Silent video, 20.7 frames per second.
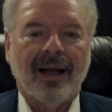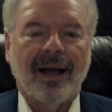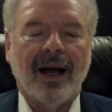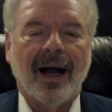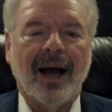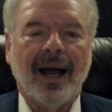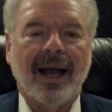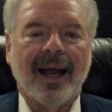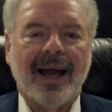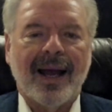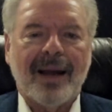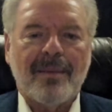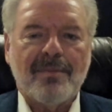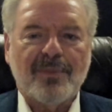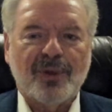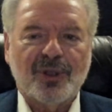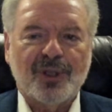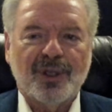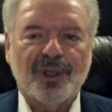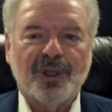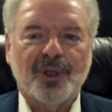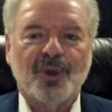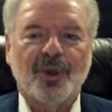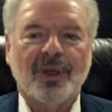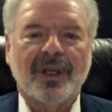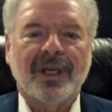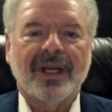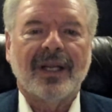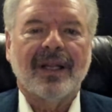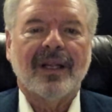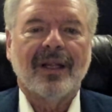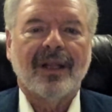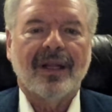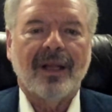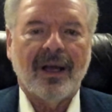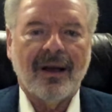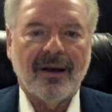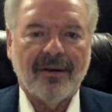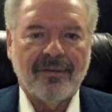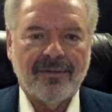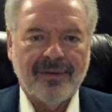I absolutely
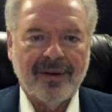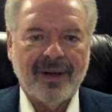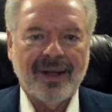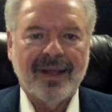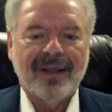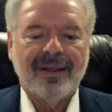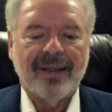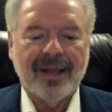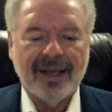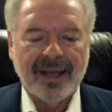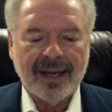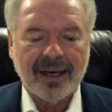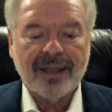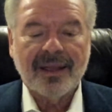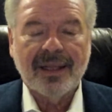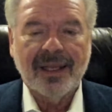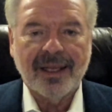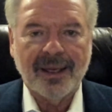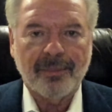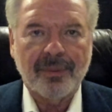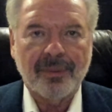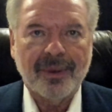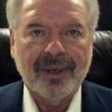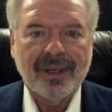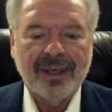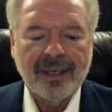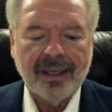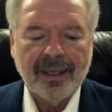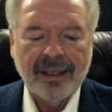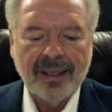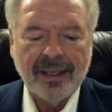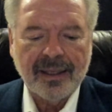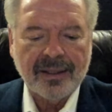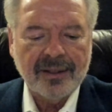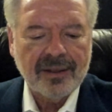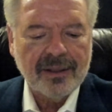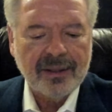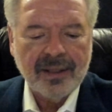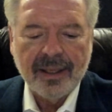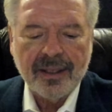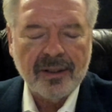love that clip.
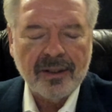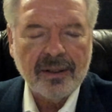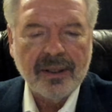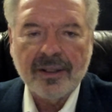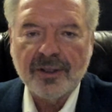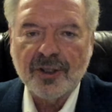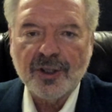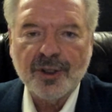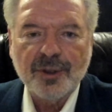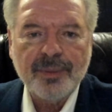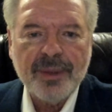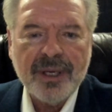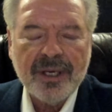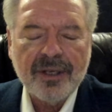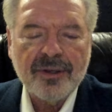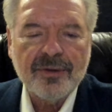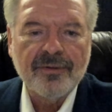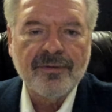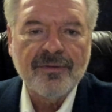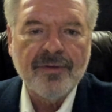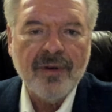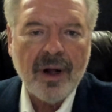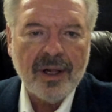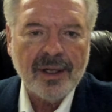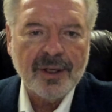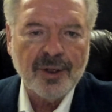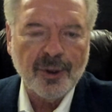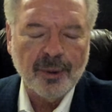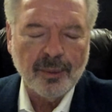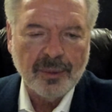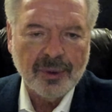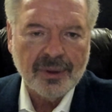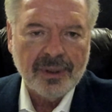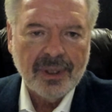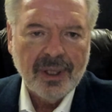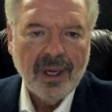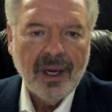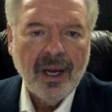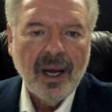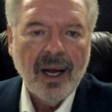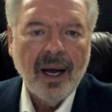It speaks volumes
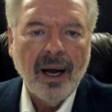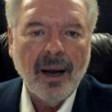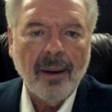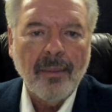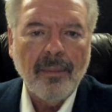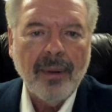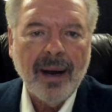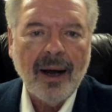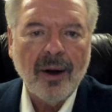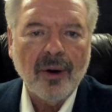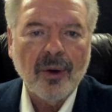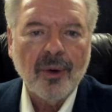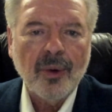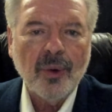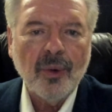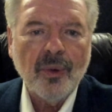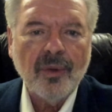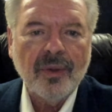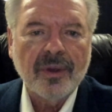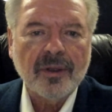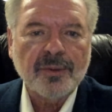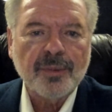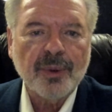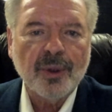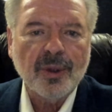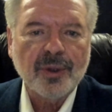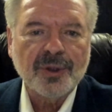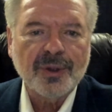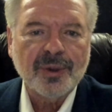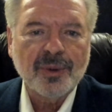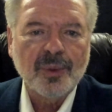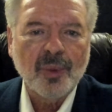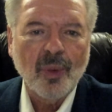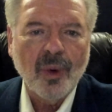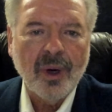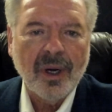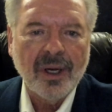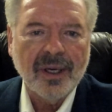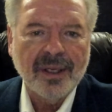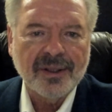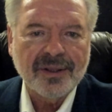about who this person
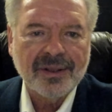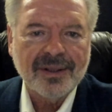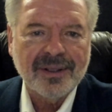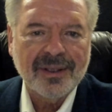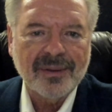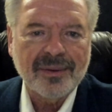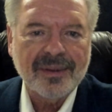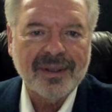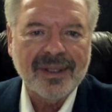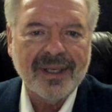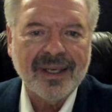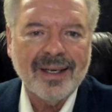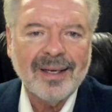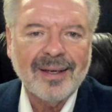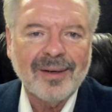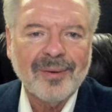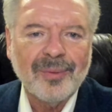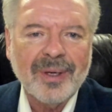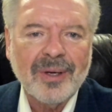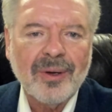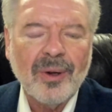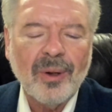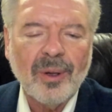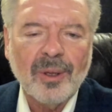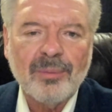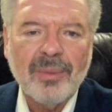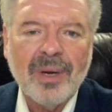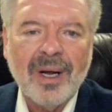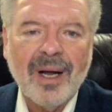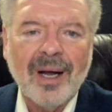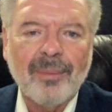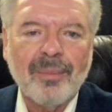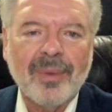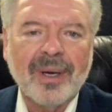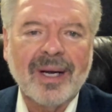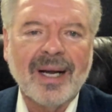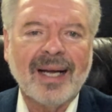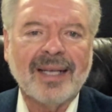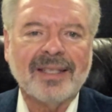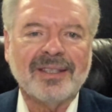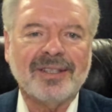was that we called Mahatma
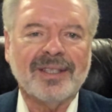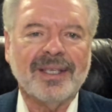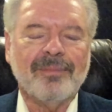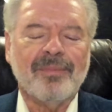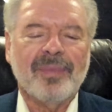Gandhi.